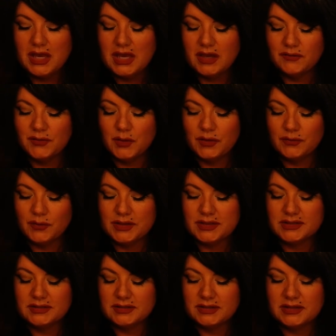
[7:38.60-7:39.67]
If you have
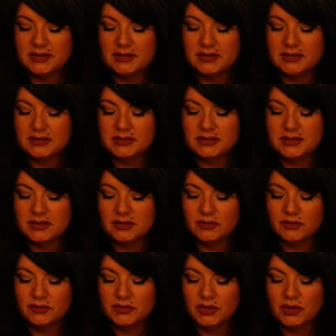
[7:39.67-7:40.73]
recently
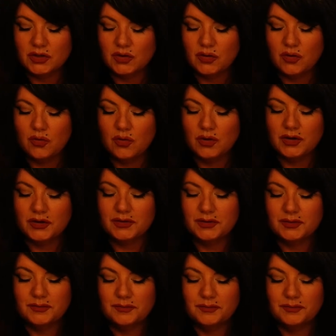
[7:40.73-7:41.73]
sealed a cord,